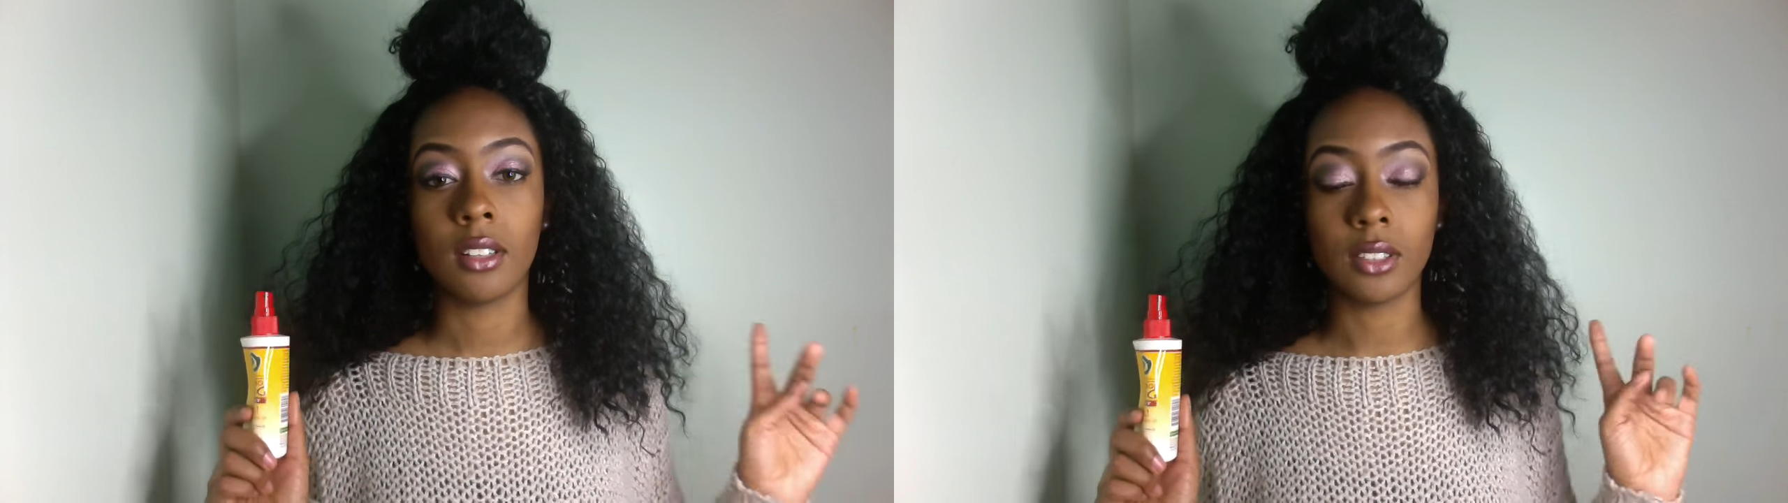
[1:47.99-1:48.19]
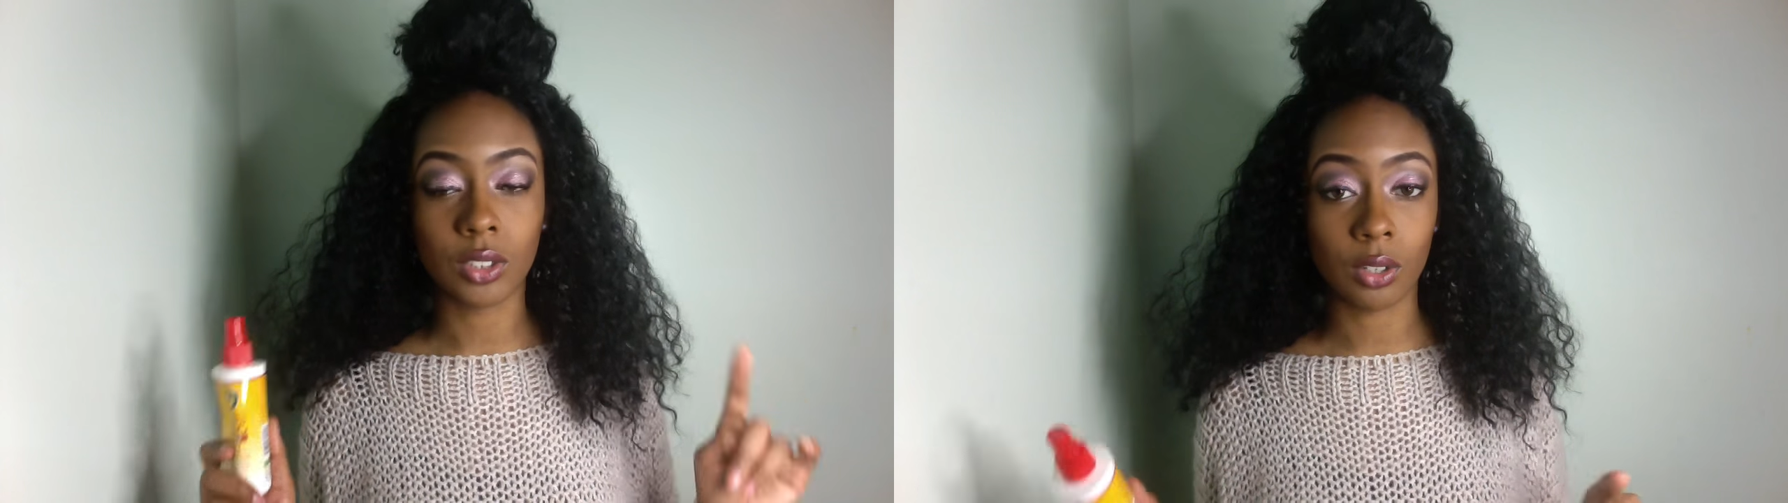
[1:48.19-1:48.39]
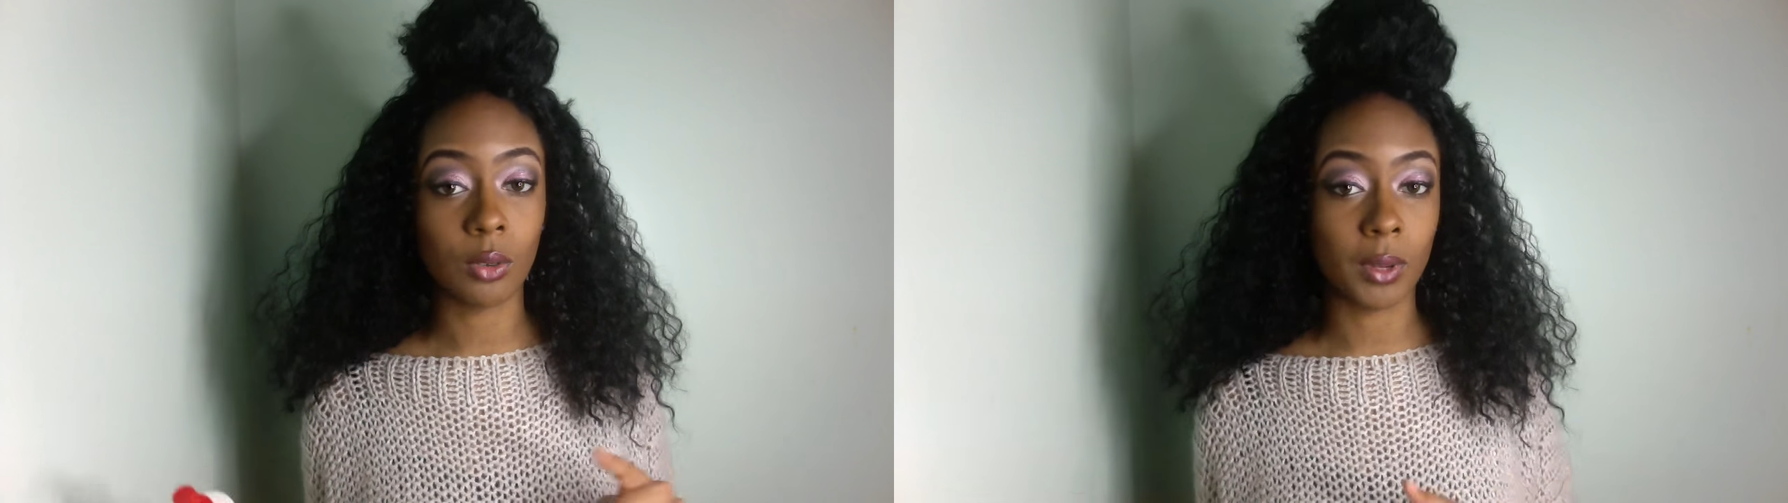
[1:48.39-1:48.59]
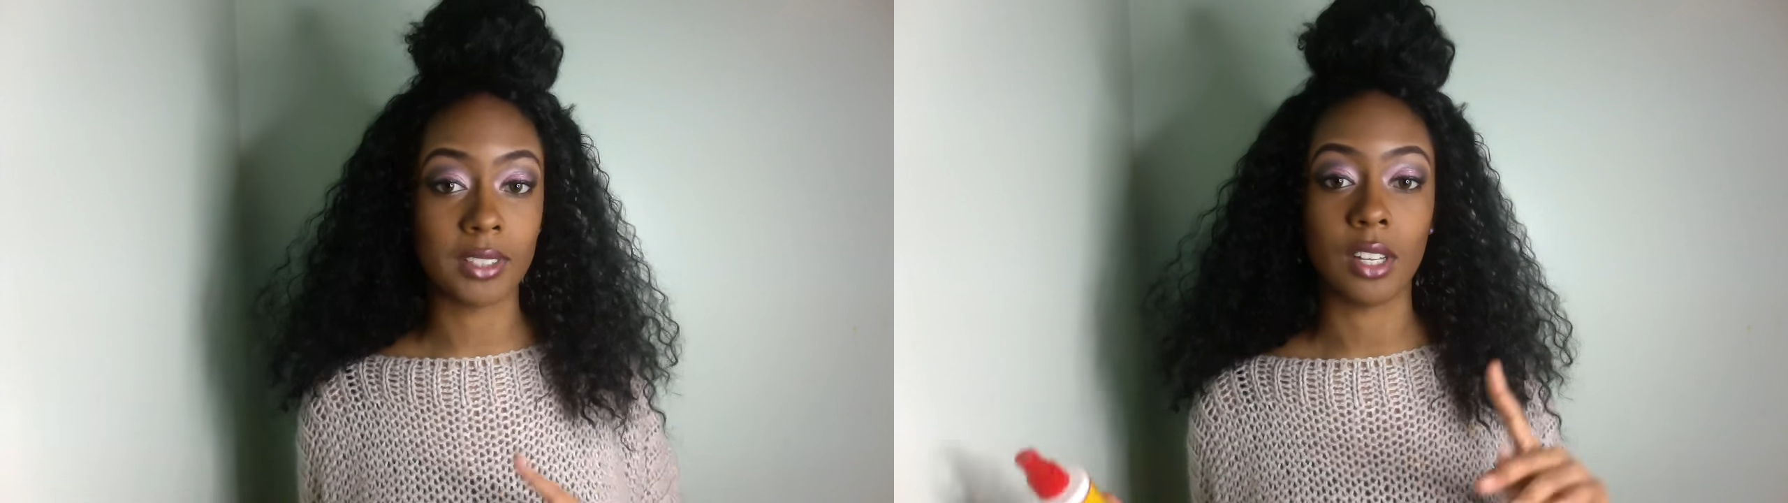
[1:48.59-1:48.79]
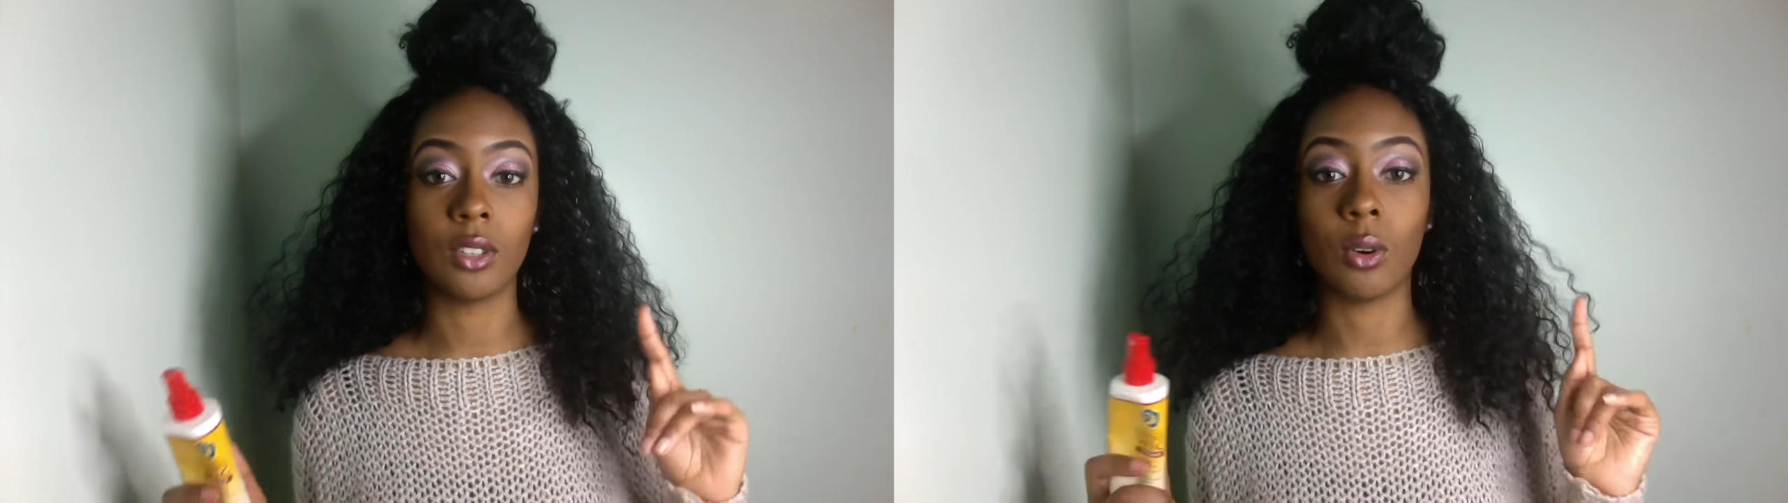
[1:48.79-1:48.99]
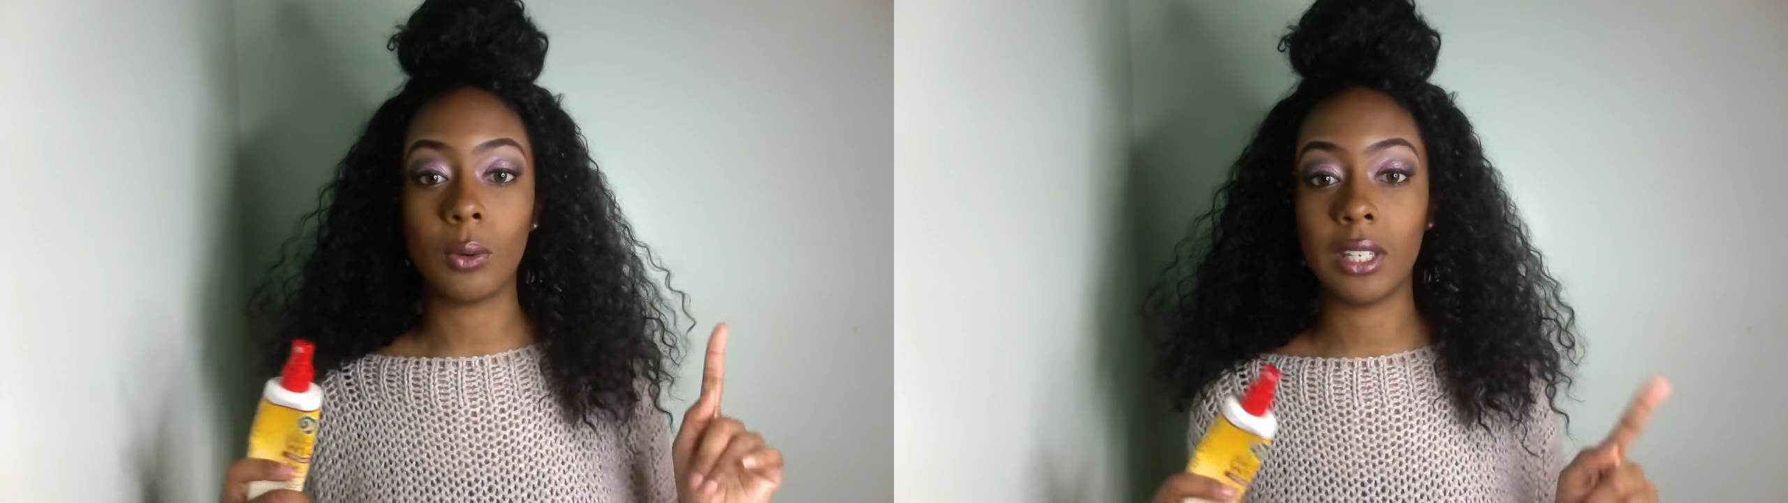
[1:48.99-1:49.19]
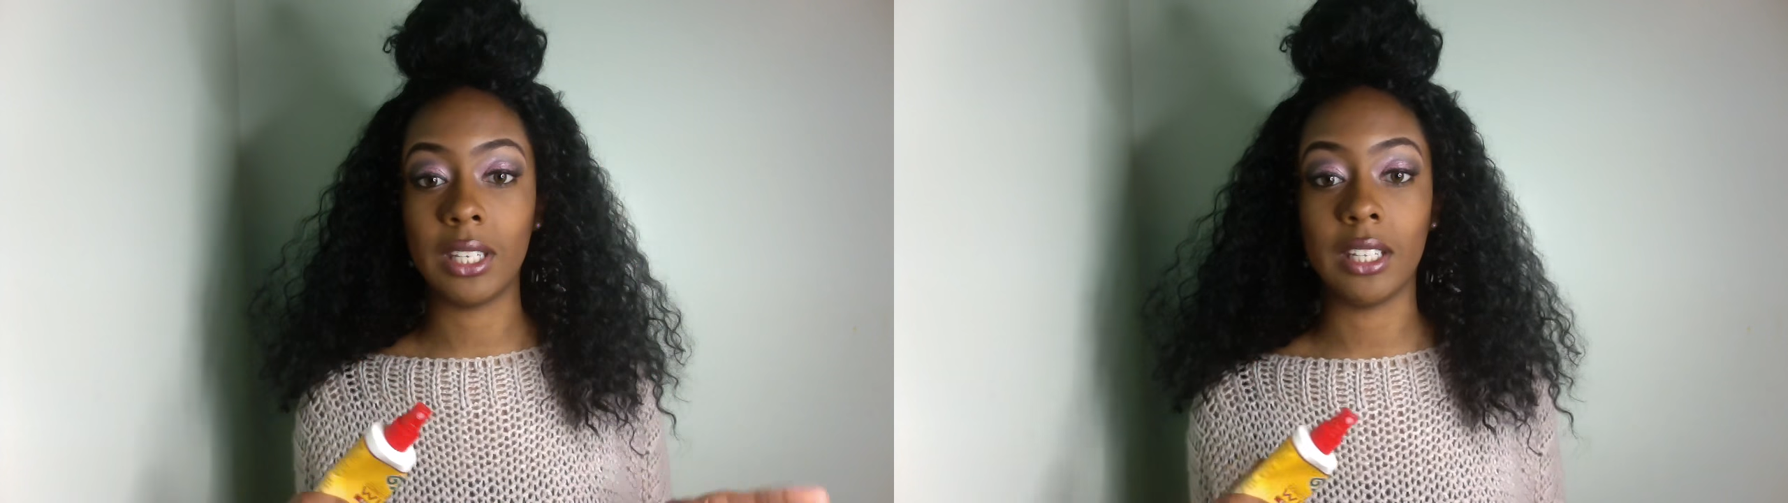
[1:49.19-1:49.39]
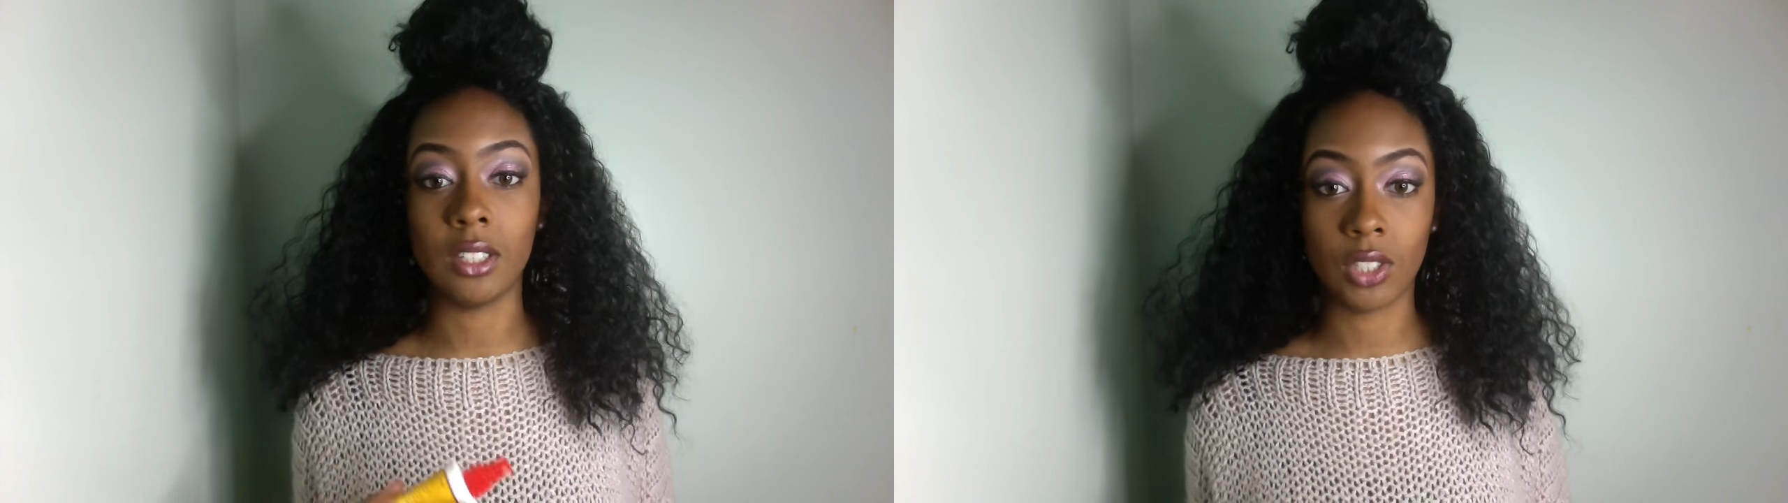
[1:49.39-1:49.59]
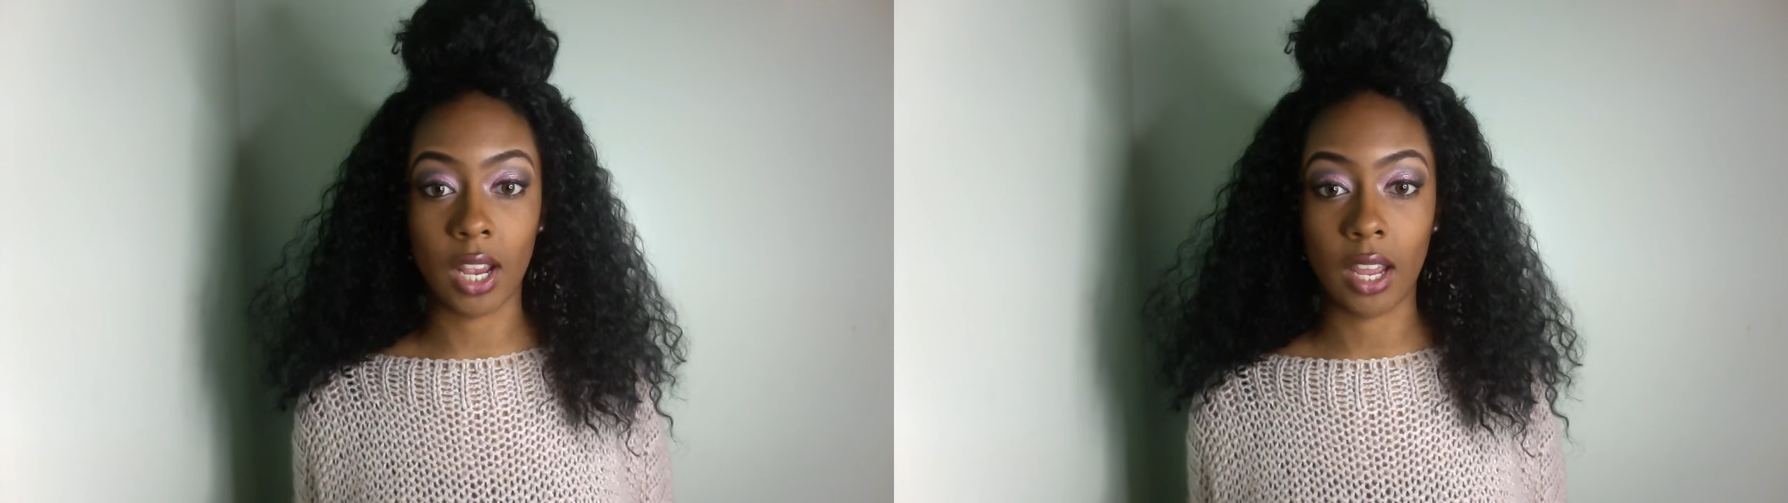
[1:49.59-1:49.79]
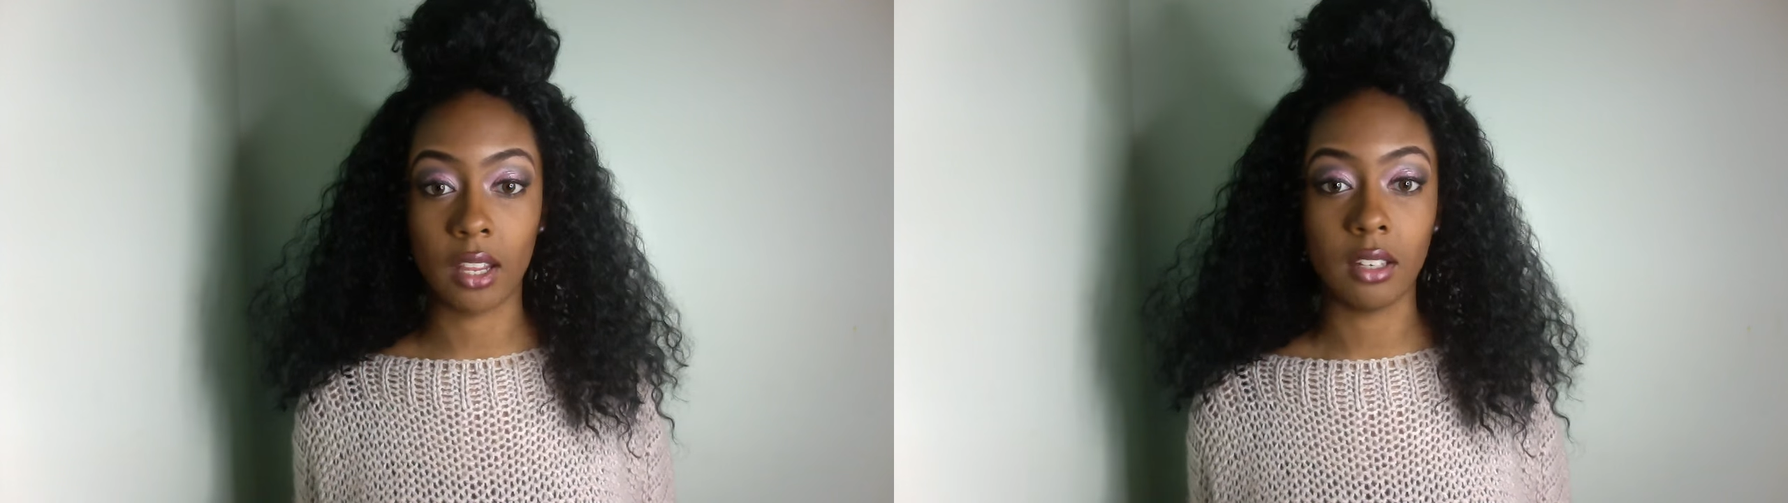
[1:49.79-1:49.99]
in certain wigs that don't need
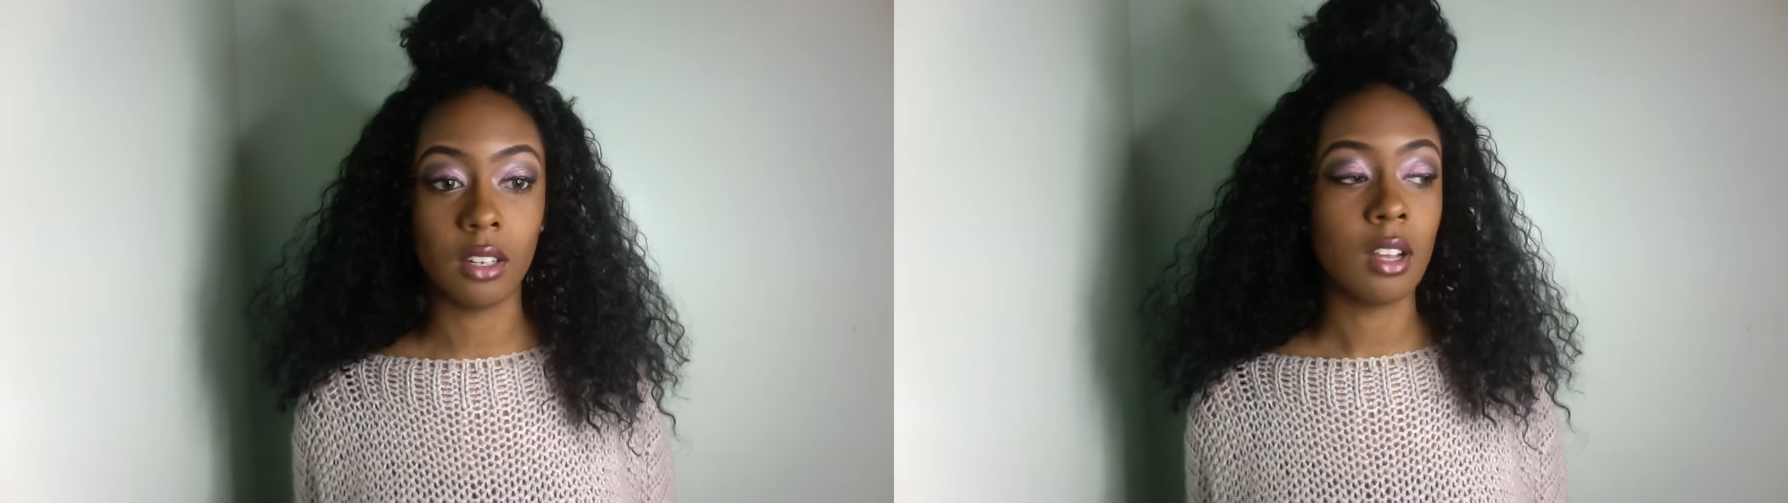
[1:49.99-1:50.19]
shine